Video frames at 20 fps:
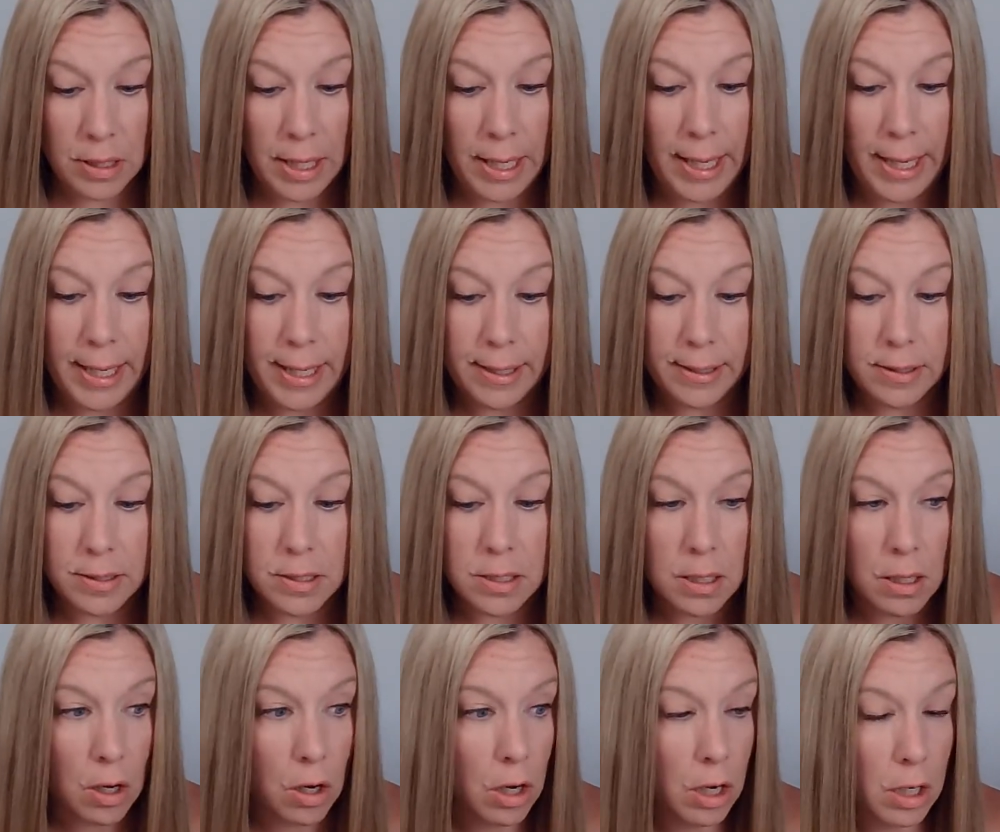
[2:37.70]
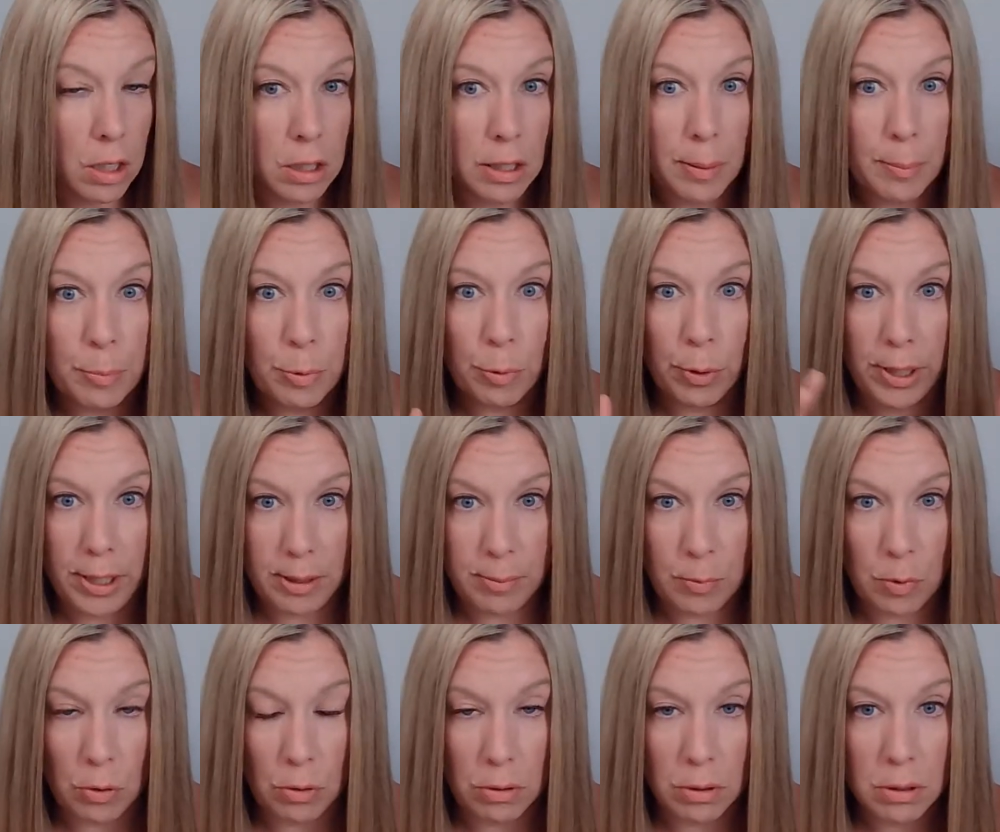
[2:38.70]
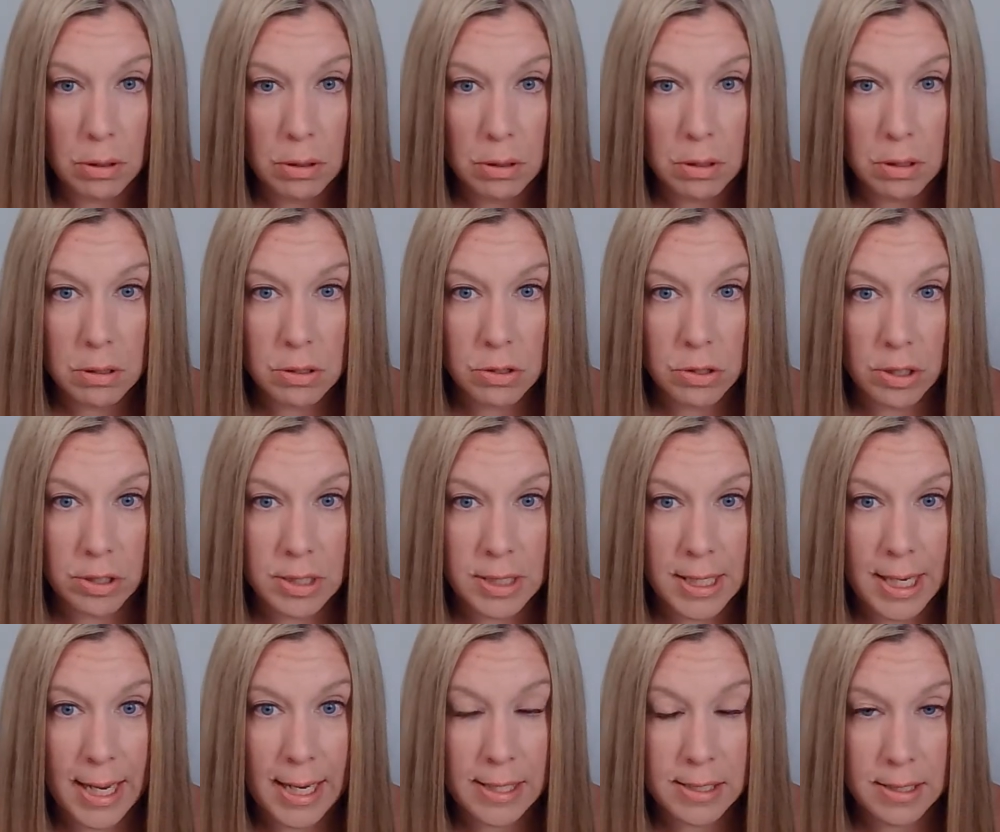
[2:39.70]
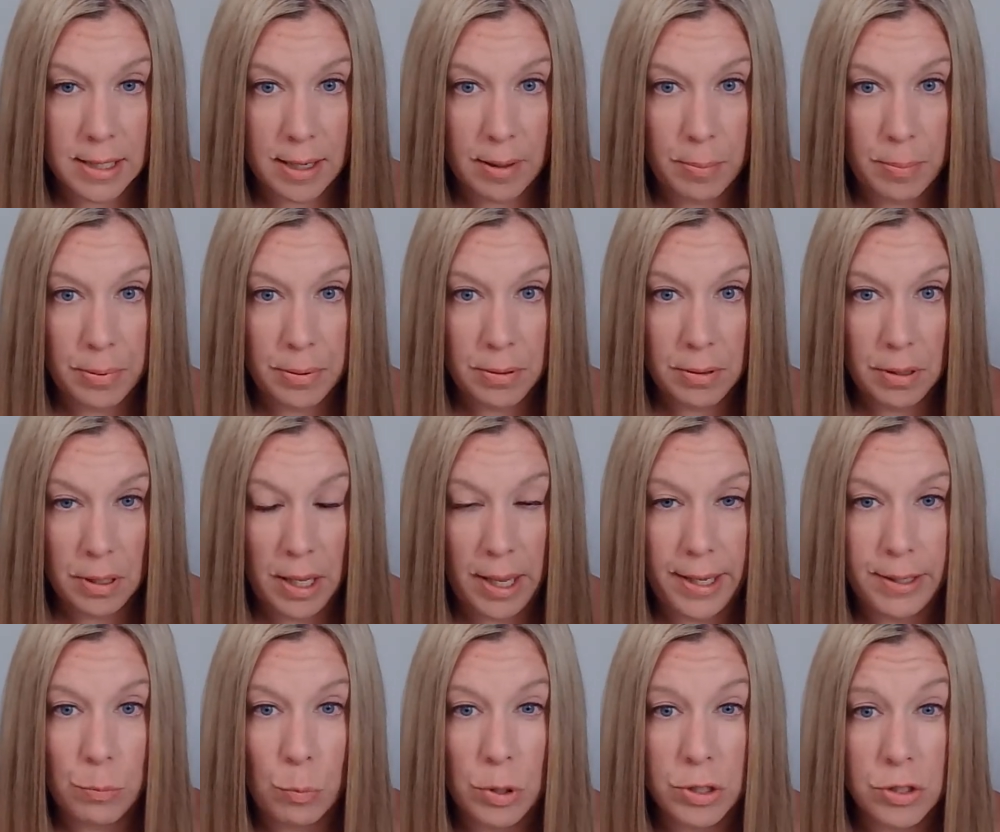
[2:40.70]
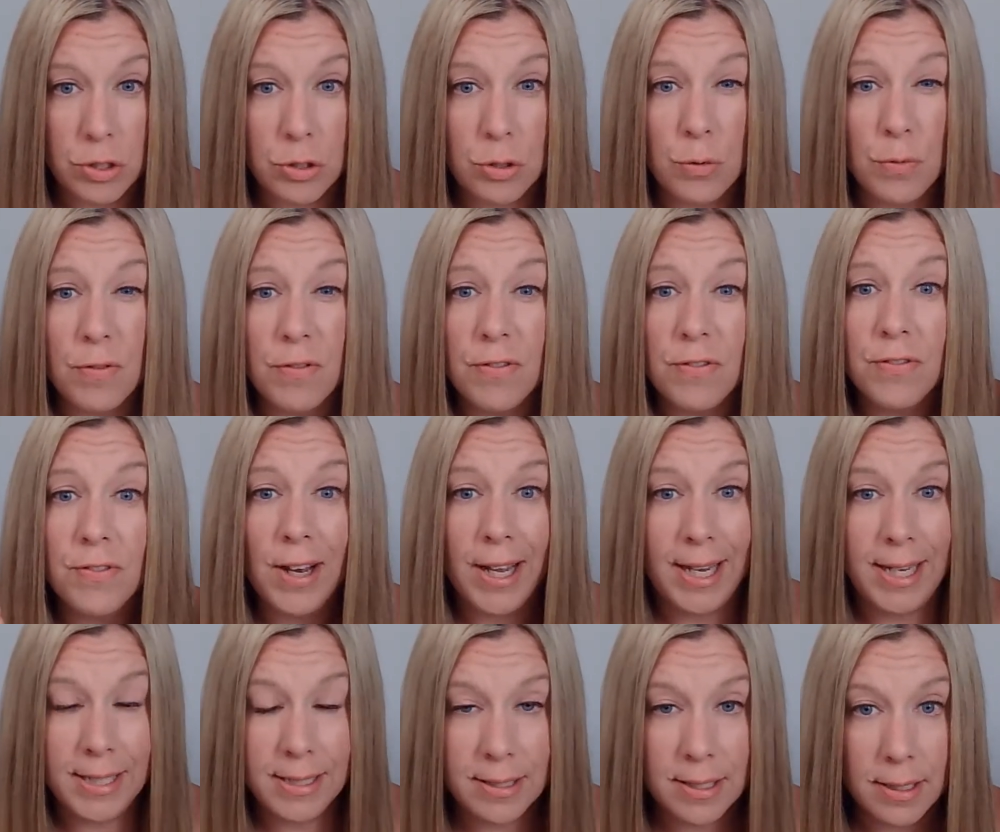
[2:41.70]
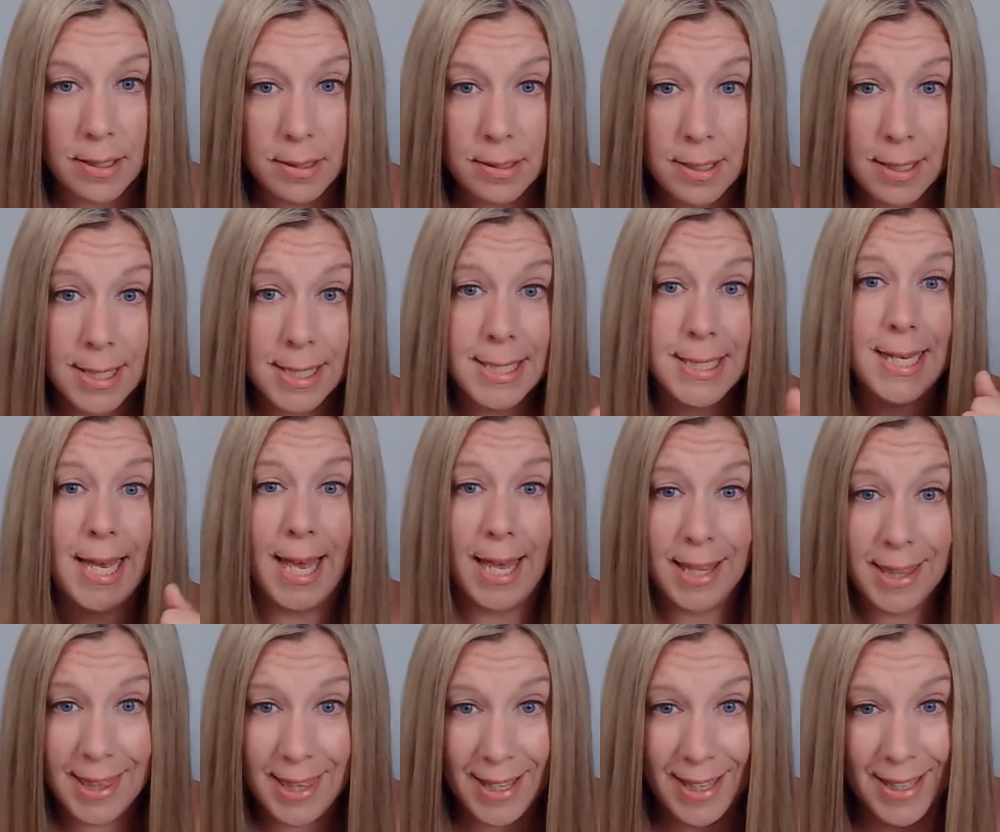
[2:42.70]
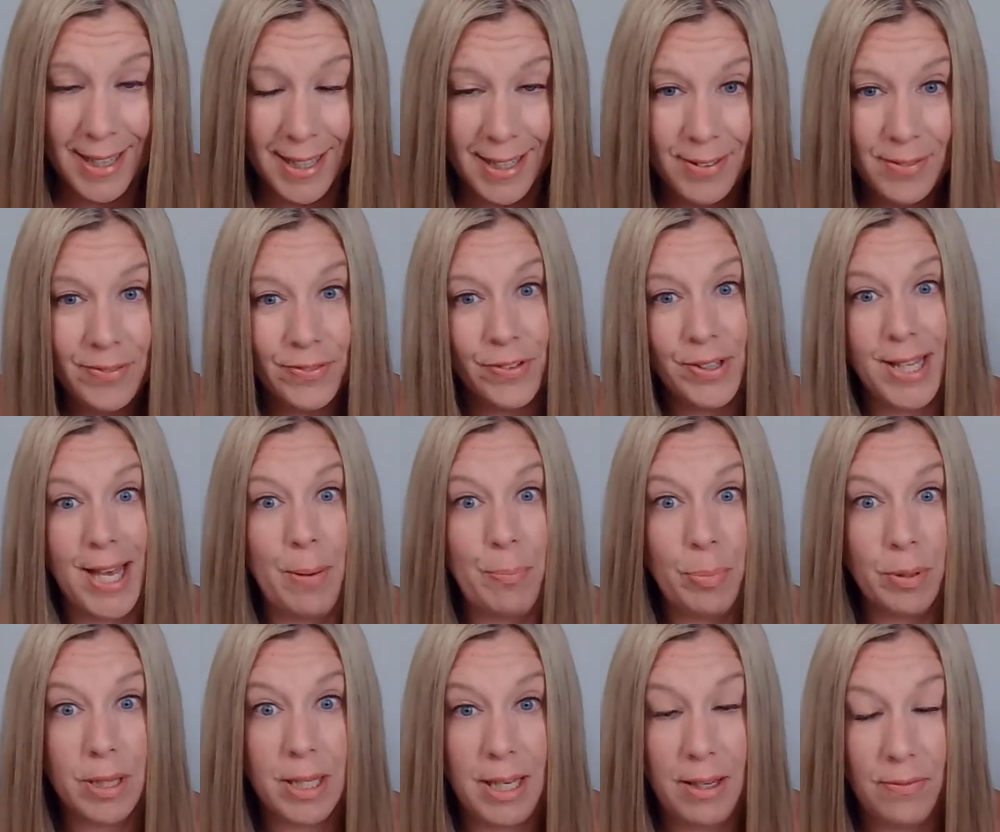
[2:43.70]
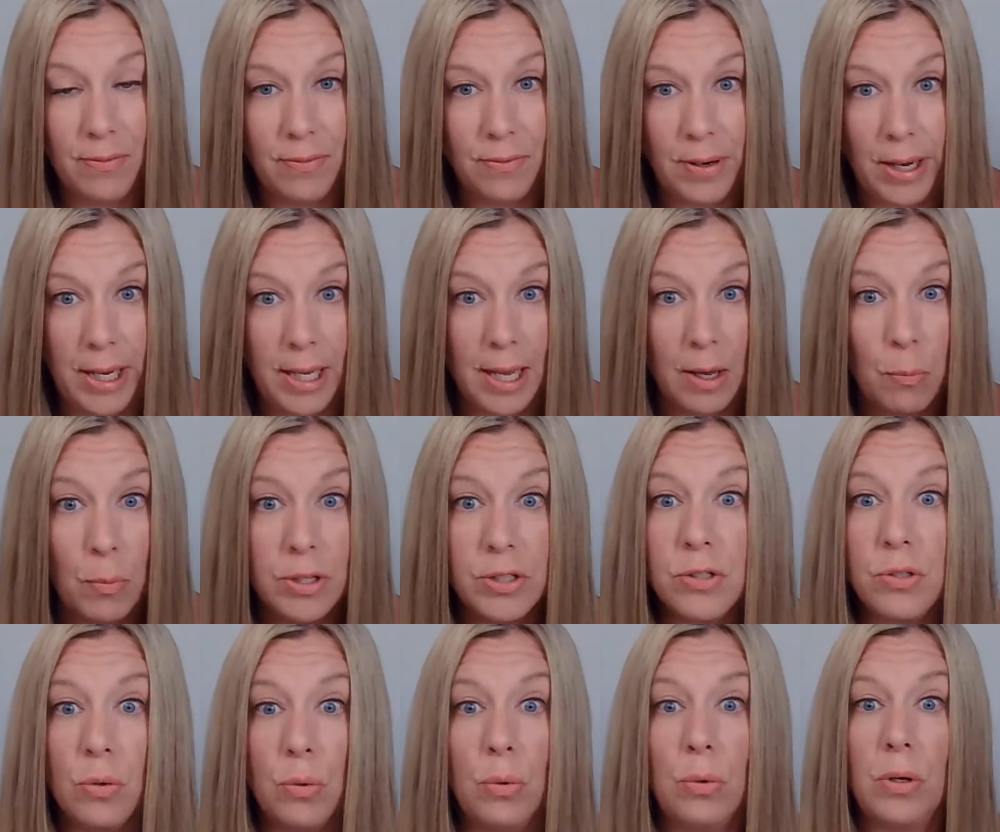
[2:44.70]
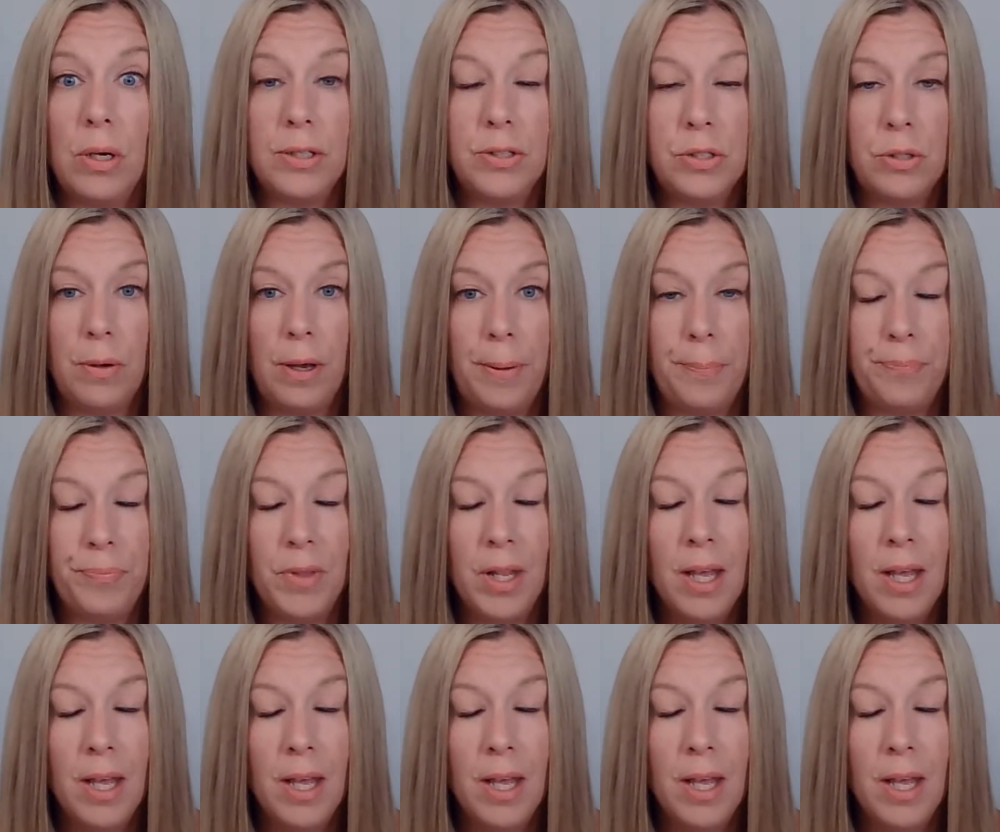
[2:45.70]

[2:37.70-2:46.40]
and our brainimal starts to act up and wants to fight to the death for that belief, right? And wants to hold on to it.